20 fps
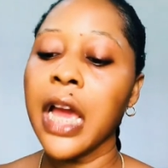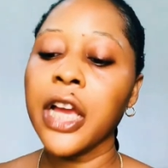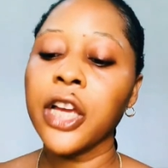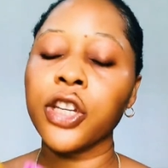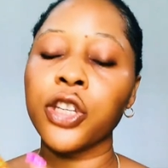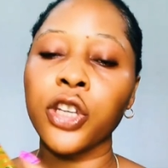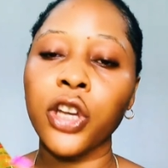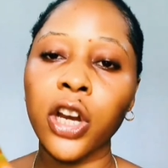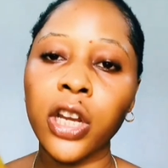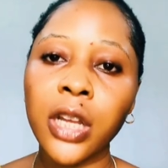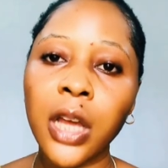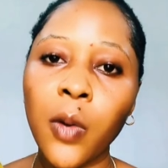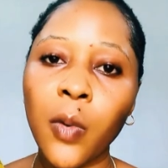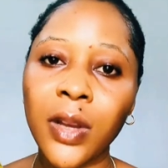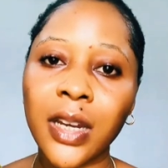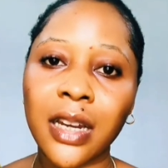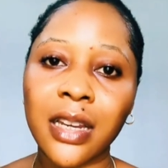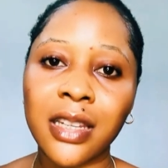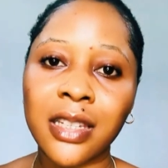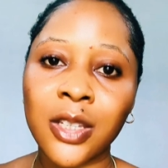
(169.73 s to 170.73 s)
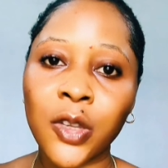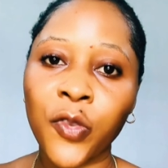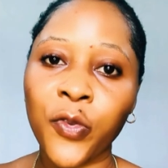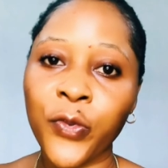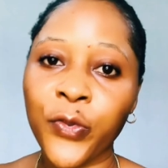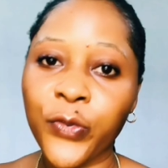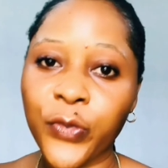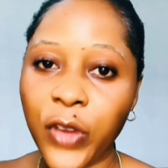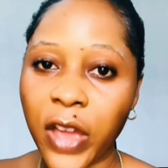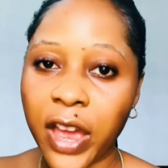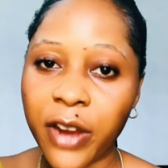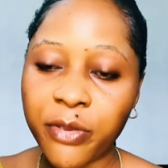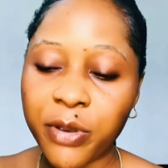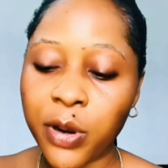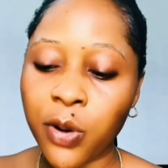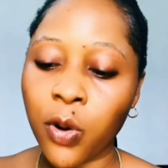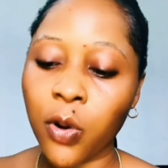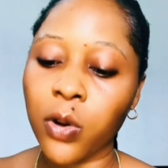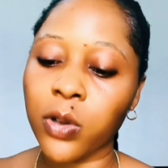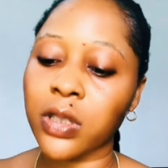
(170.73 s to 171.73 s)
The other one that is very
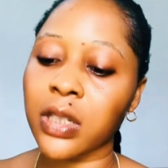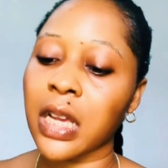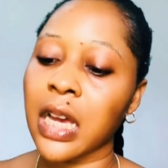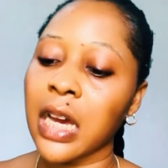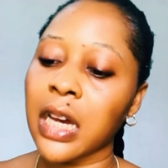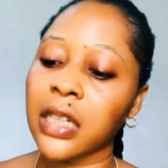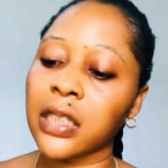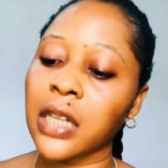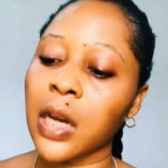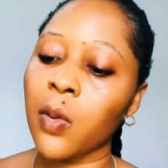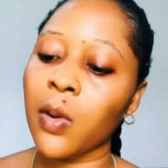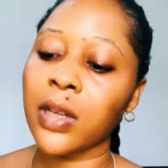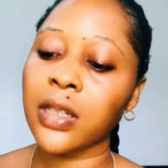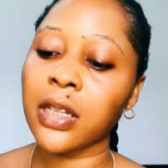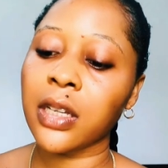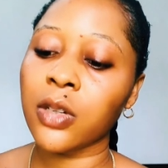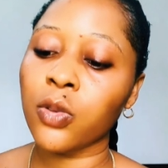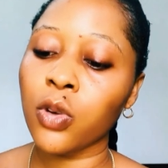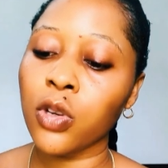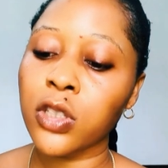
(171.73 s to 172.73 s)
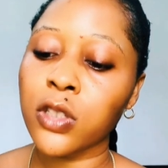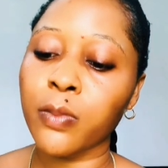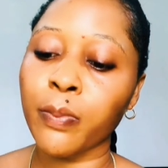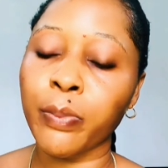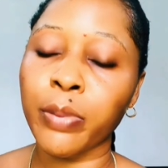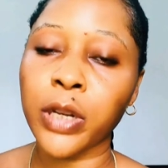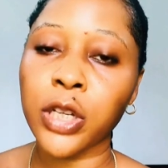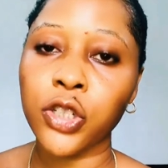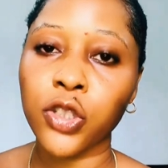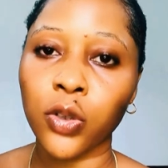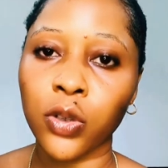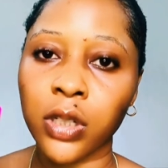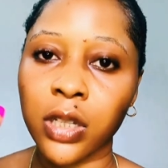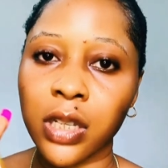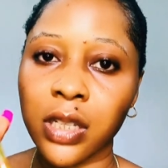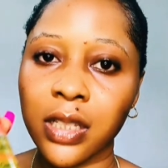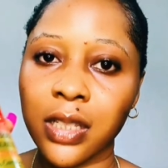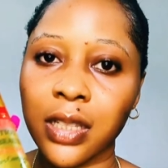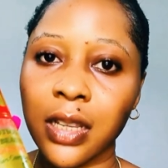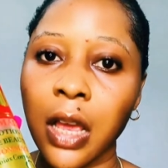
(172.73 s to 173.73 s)
hot, that one they wrote bleach on
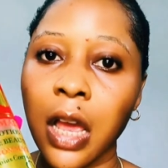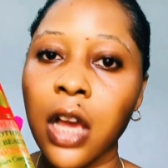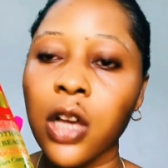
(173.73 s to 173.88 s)
it.